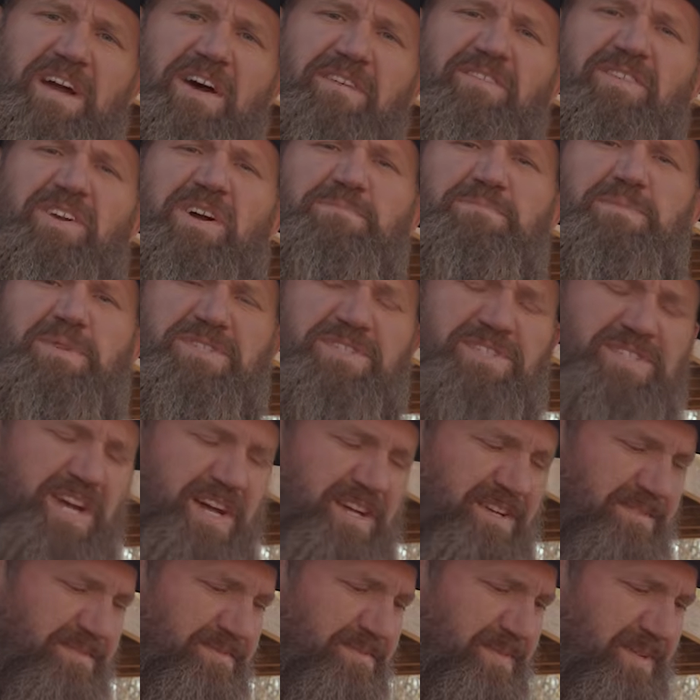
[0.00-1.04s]
cover up the
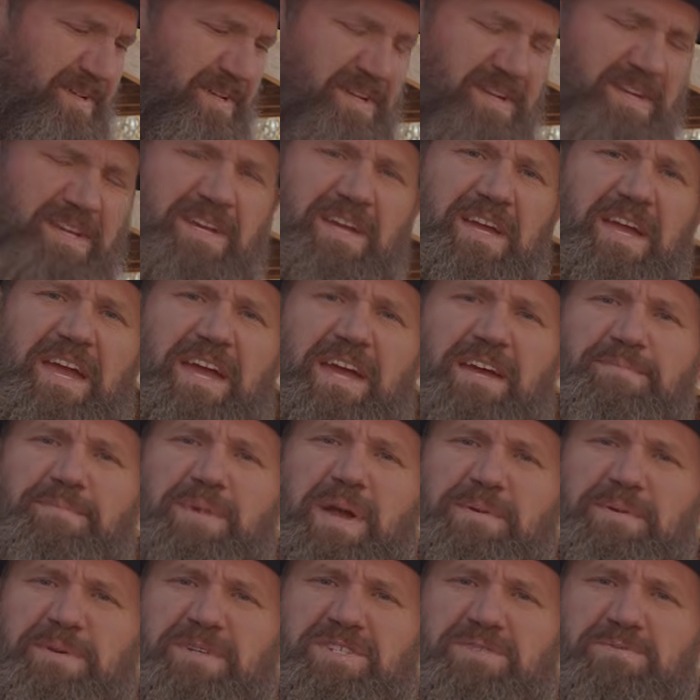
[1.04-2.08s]
scent, and
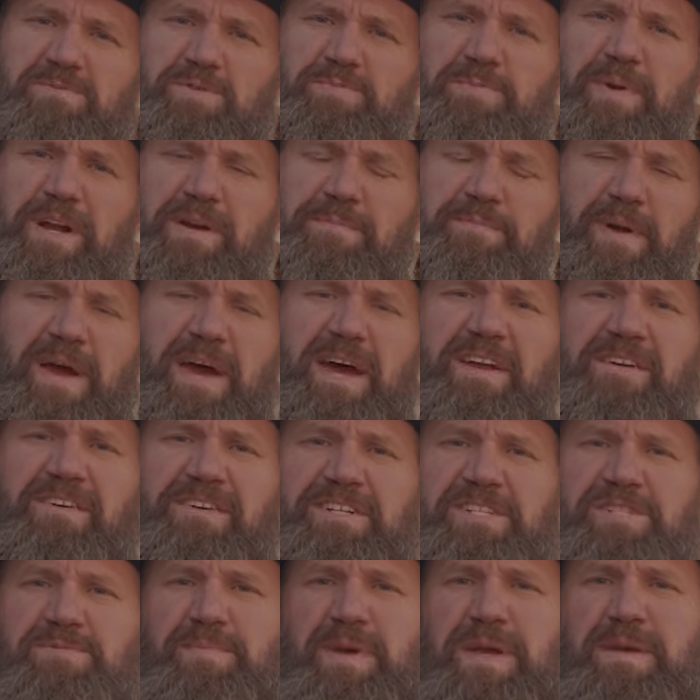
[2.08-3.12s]
maybe some spare
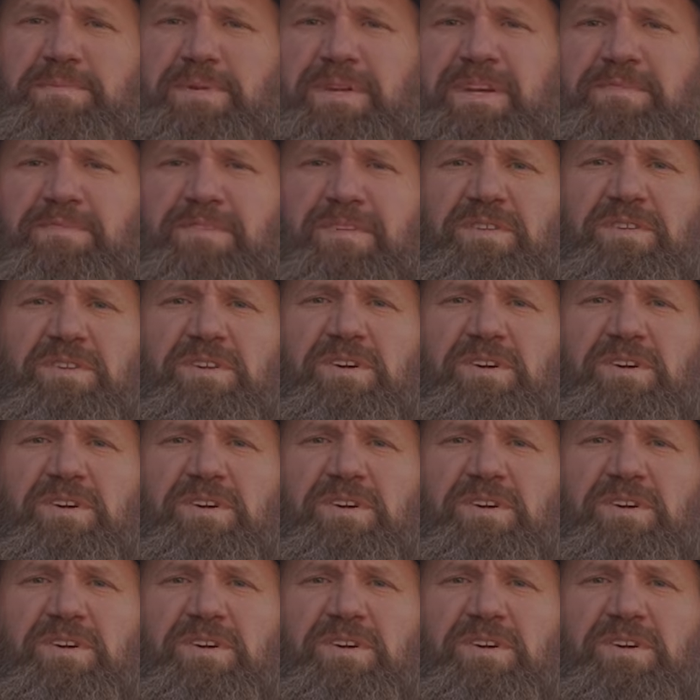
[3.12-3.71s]
batteries, maybe even a